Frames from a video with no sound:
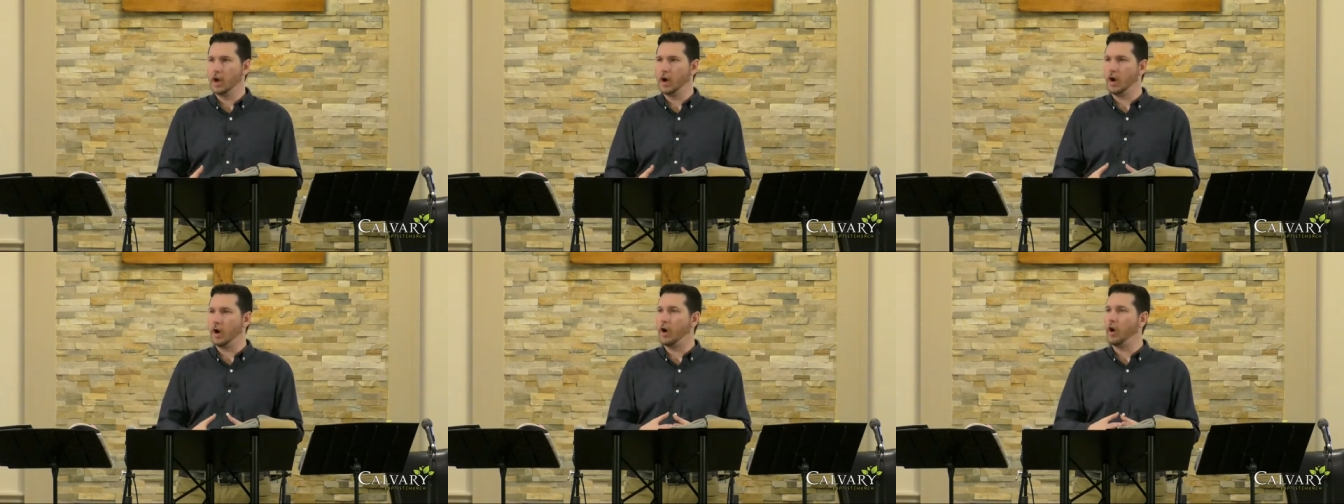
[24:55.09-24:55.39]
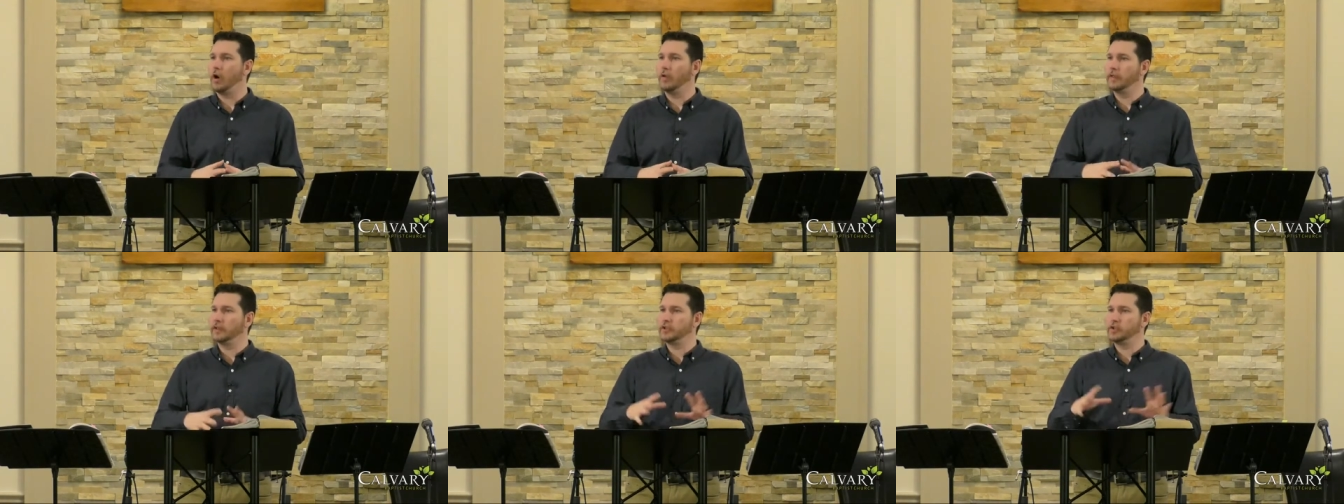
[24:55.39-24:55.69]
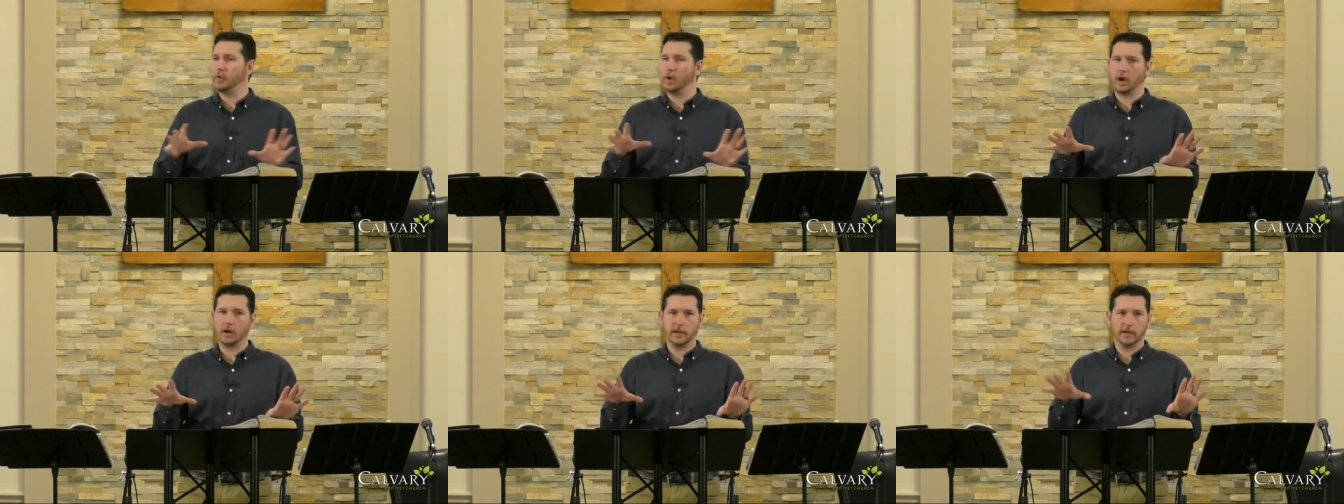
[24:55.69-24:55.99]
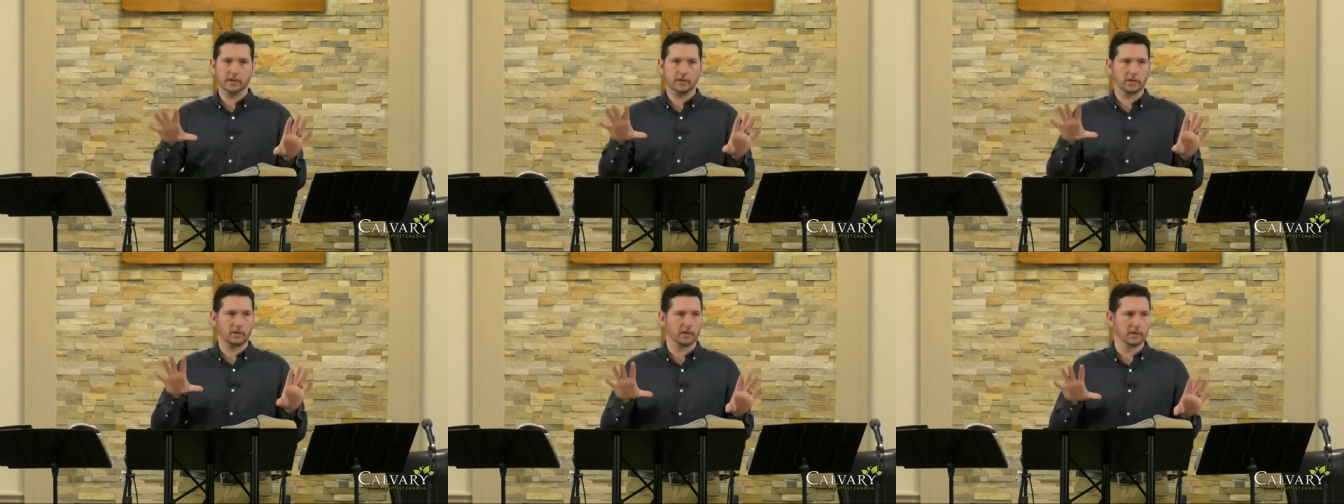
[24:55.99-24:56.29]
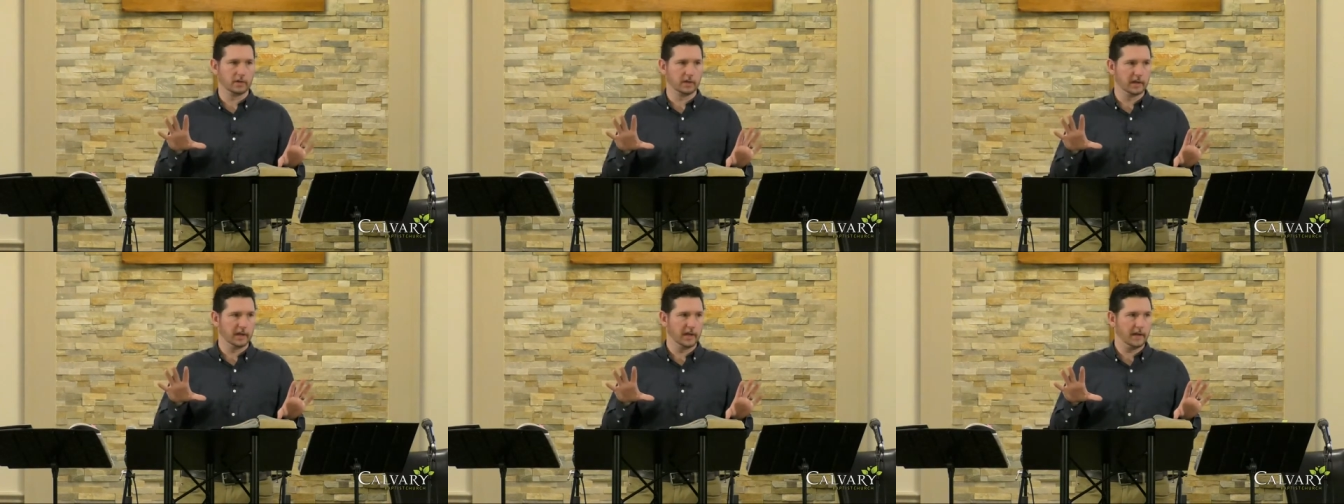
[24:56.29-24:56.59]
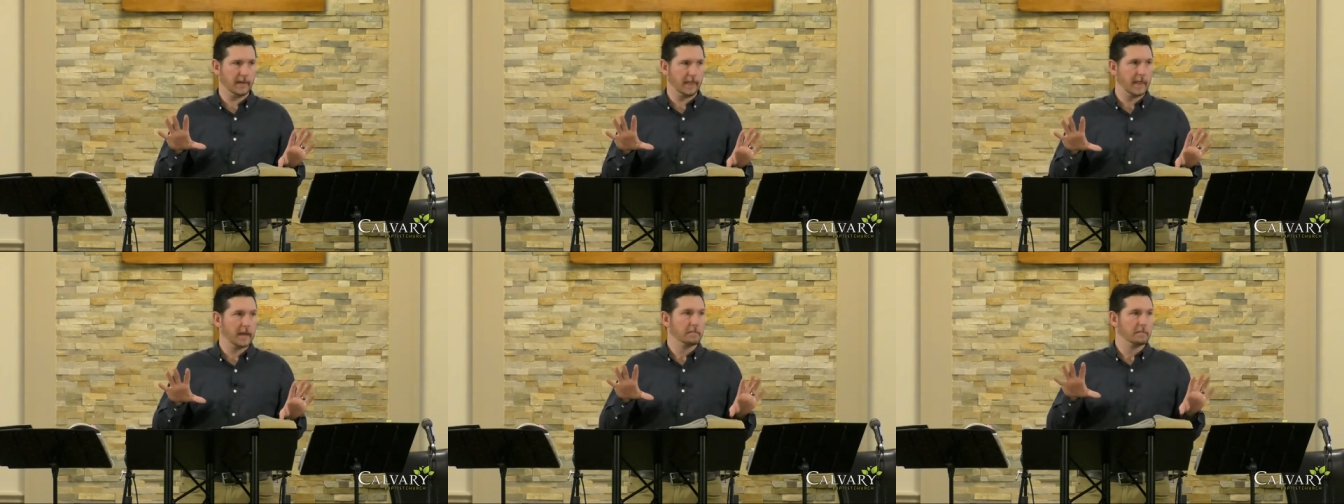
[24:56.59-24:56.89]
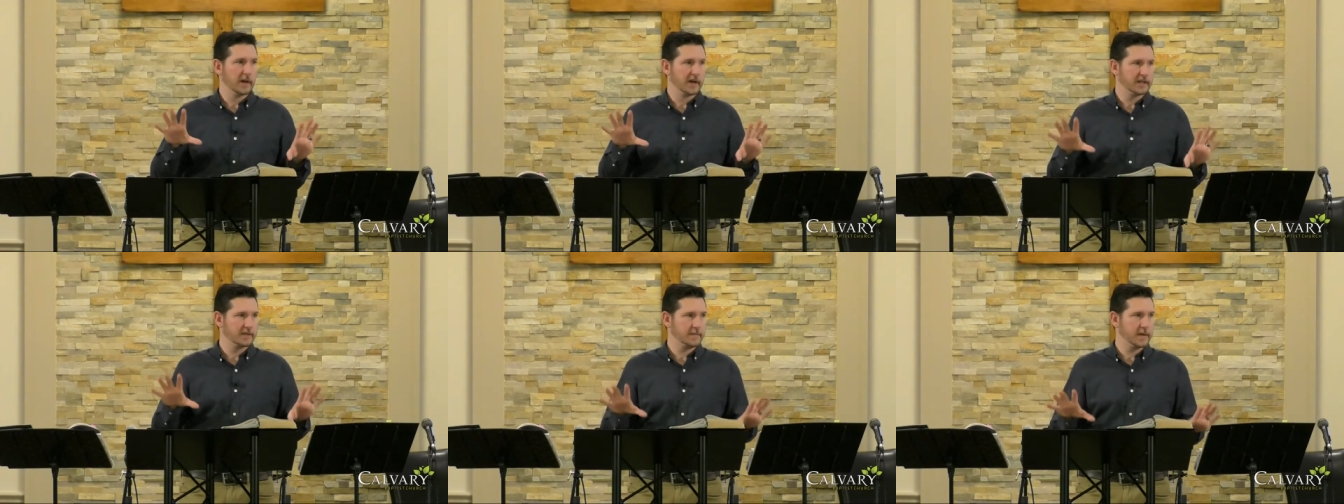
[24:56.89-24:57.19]
all that you are internally
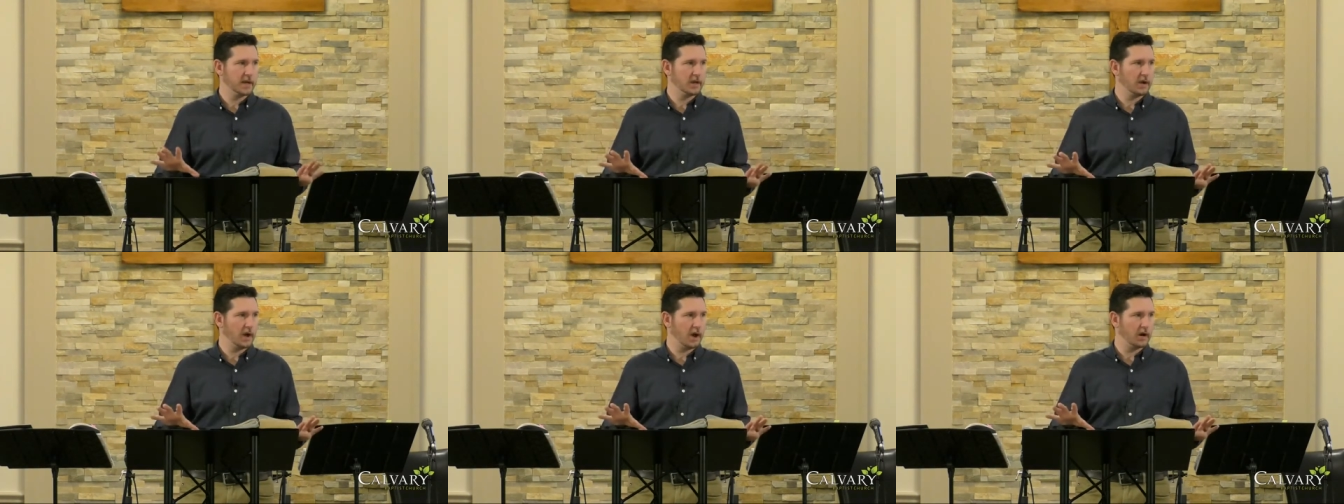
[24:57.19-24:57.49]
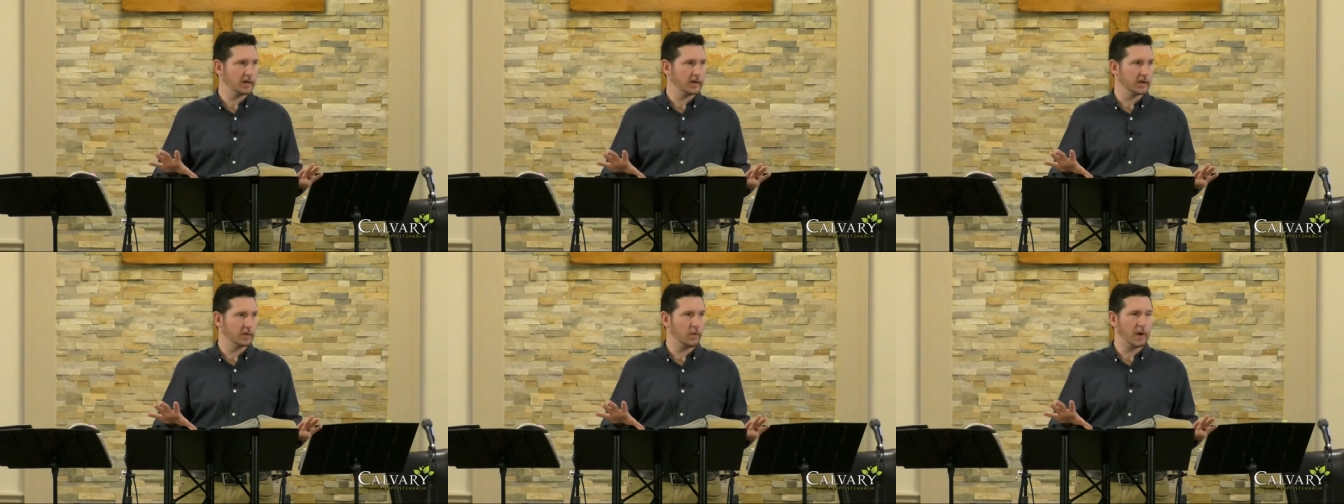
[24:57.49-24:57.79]
must be guarded.